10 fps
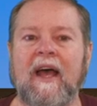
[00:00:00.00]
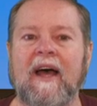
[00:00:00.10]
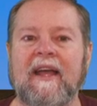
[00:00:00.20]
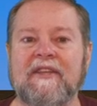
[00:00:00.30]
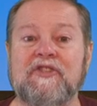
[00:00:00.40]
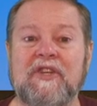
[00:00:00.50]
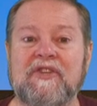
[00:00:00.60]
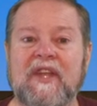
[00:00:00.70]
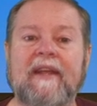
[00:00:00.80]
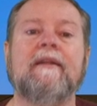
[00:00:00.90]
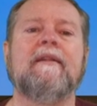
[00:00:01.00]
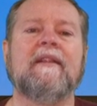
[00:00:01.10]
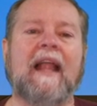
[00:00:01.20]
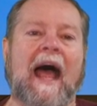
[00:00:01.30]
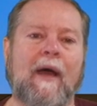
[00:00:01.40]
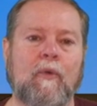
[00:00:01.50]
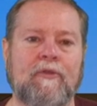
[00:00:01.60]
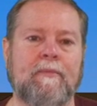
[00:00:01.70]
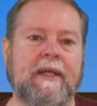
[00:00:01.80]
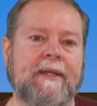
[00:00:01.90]
uh, and she said, Lie
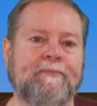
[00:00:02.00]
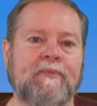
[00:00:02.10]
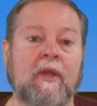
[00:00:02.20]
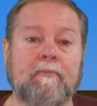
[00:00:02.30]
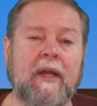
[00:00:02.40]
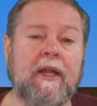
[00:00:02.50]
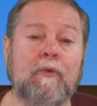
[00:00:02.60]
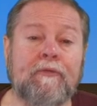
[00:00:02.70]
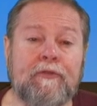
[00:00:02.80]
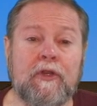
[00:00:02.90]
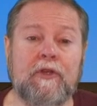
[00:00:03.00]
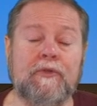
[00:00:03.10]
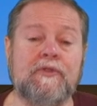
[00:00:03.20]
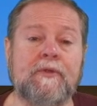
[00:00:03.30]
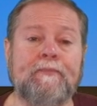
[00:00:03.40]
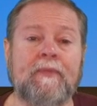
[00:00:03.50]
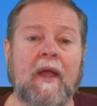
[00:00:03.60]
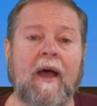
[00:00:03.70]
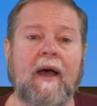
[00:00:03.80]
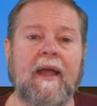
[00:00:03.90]
with me. But he refused
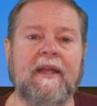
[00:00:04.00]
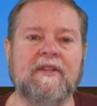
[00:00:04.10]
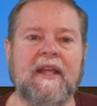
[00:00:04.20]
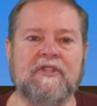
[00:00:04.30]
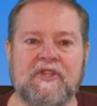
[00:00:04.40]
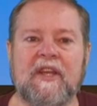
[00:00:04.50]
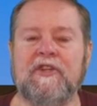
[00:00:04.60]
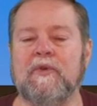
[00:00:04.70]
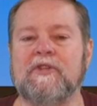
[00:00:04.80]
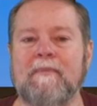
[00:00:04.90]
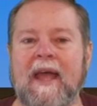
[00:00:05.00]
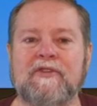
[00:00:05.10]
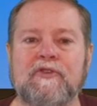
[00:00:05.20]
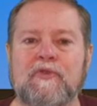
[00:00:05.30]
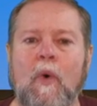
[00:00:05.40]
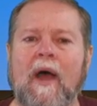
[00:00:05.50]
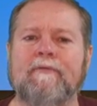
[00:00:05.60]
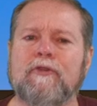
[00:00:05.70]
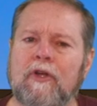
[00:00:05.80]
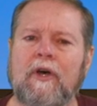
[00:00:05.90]
uh, and, and said to his master's
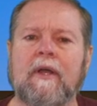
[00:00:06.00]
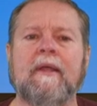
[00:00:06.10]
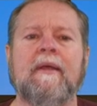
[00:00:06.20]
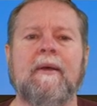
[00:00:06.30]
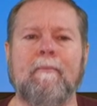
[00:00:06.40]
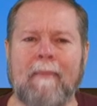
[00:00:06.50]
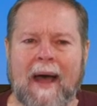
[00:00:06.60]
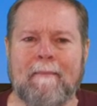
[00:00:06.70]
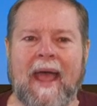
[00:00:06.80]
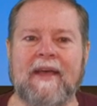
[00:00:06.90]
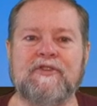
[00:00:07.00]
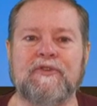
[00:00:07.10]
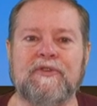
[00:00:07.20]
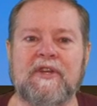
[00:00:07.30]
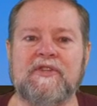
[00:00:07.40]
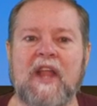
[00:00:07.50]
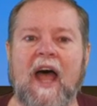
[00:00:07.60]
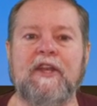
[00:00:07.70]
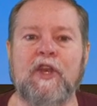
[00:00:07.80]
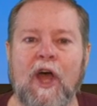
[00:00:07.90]
wife, Look, my master does
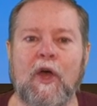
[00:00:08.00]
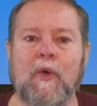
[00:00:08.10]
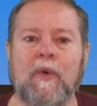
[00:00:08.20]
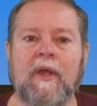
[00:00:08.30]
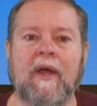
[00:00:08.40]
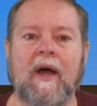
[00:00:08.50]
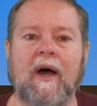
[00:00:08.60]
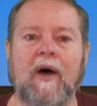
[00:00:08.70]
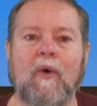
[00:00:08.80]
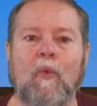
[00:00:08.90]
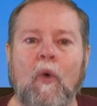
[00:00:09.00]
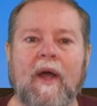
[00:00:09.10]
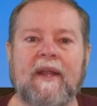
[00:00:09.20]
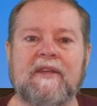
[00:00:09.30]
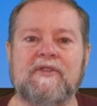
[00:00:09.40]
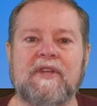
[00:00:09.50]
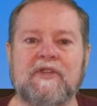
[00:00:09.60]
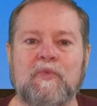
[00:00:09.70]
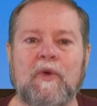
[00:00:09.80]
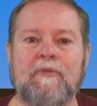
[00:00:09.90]
not know uh, what is,
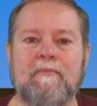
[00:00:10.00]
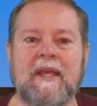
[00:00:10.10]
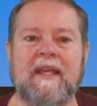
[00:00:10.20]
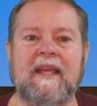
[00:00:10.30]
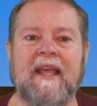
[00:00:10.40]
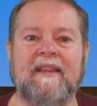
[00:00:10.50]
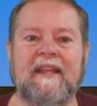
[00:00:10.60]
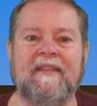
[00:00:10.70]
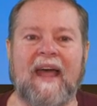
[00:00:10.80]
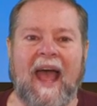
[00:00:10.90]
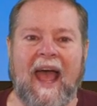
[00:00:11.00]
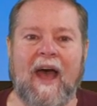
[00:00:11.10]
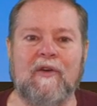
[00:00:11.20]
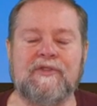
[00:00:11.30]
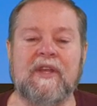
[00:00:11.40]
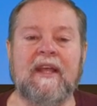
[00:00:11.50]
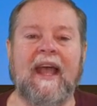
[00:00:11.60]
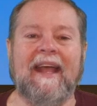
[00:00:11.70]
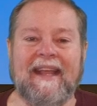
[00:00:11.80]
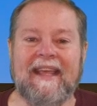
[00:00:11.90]
is with me in, in the house,
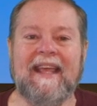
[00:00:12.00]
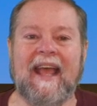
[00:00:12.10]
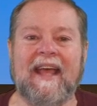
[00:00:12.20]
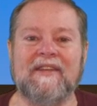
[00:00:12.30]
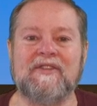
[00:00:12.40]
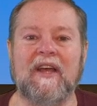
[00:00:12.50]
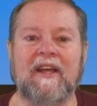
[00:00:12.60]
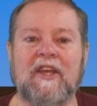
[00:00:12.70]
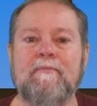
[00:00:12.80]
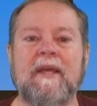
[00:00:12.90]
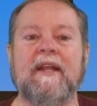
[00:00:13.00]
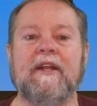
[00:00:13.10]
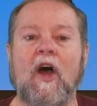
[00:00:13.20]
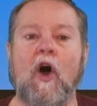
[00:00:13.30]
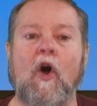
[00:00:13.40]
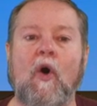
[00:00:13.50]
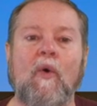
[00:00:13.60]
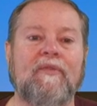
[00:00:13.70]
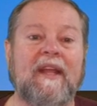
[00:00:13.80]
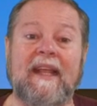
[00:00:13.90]
and he has uh, committed
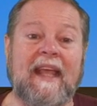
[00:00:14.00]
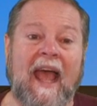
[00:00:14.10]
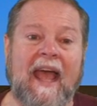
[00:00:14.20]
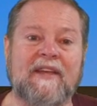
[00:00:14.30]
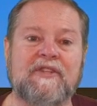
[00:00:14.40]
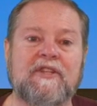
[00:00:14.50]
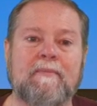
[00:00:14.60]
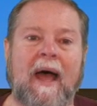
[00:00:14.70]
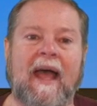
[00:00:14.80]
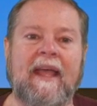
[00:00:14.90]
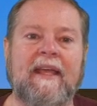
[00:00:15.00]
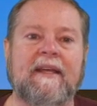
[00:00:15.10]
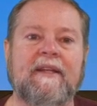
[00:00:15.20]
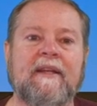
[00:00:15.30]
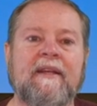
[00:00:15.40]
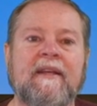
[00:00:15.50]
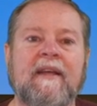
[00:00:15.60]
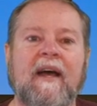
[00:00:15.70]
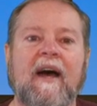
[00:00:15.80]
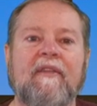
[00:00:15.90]
all that he has into my hand.
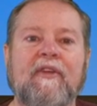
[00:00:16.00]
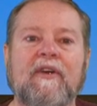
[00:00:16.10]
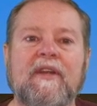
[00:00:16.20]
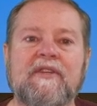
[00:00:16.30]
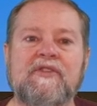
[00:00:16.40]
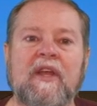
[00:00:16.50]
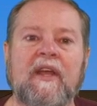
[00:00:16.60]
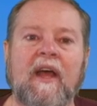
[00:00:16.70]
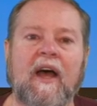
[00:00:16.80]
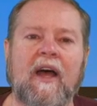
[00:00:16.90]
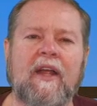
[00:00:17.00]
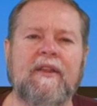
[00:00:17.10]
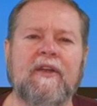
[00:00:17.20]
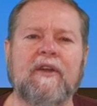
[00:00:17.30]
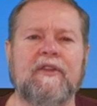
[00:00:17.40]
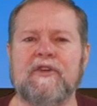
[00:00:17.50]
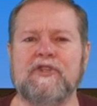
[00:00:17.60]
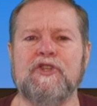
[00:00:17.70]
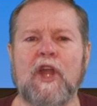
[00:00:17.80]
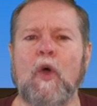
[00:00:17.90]
Uh, there, is, there, there
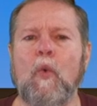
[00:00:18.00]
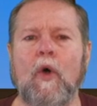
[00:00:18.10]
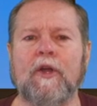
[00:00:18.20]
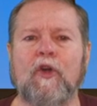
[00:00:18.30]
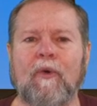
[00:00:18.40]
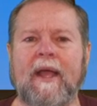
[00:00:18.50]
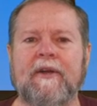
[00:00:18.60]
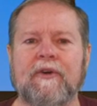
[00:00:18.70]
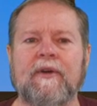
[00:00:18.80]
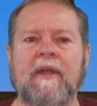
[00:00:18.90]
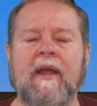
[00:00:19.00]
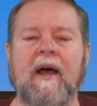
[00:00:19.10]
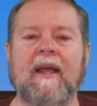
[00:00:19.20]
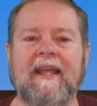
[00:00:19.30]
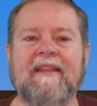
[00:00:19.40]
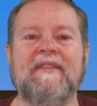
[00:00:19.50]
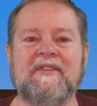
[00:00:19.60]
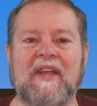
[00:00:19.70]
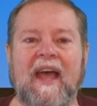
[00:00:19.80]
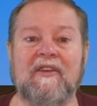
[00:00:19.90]
is no one greater in
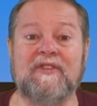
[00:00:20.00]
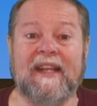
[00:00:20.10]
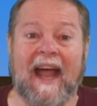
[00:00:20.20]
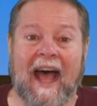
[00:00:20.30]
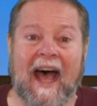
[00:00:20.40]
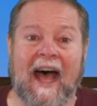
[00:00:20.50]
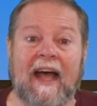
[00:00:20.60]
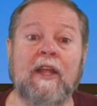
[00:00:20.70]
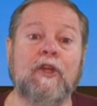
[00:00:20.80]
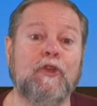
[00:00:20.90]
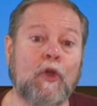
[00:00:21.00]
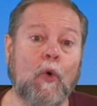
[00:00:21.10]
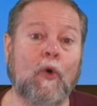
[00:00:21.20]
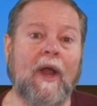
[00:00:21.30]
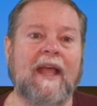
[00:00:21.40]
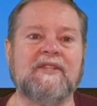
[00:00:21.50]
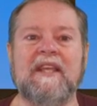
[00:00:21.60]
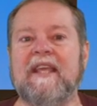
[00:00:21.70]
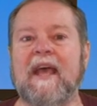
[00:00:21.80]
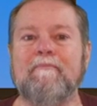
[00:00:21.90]
this house than I, nor has
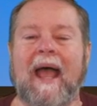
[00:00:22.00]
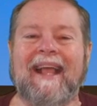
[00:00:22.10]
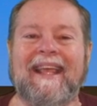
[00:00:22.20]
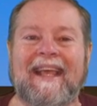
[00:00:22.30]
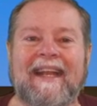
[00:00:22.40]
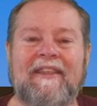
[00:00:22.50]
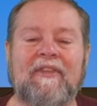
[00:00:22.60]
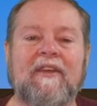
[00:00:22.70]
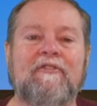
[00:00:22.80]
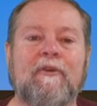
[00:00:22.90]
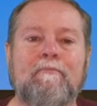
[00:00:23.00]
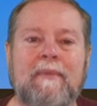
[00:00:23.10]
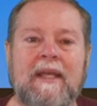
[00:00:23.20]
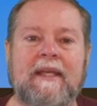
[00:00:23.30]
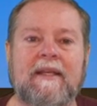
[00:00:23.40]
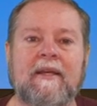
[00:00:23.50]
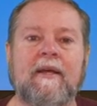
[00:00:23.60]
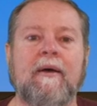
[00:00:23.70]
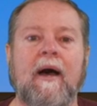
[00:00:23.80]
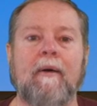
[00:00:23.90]
he kept back anything from me
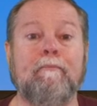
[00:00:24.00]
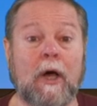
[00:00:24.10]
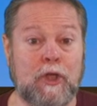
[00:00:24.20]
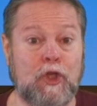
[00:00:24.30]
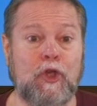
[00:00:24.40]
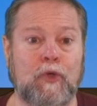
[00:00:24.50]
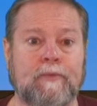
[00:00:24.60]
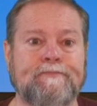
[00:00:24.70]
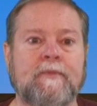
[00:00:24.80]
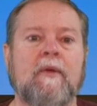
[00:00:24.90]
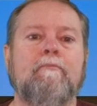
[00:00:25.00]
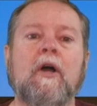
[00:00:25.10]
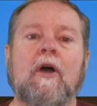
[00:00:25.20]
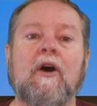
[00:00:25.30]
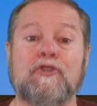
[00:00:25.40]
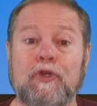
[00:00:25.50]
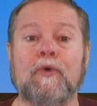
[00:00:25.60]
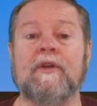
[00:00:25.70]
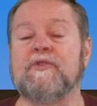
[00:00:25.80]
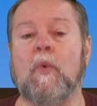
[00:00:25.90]
uh, but you, because
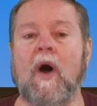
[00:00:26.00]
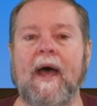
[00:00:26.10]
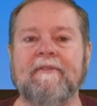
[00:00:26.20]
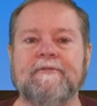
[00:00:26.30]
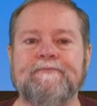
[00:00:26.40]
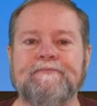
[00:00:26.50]
you are his wife.